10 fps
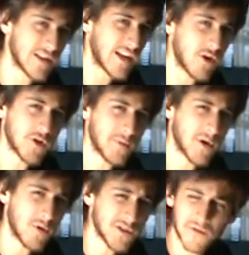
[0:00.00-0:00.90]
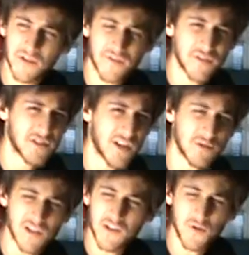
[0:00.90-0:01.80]
Like Occupy Wall Street, the first day
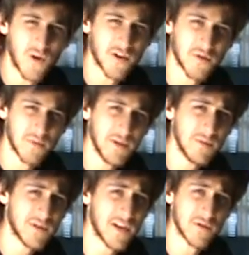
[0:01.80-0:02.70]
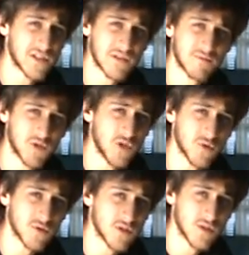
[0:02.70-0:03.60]
was like 200 people, and now it's
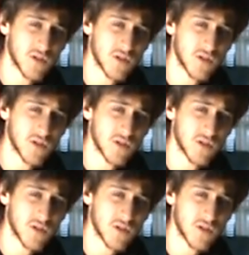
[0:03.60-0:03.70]
huge.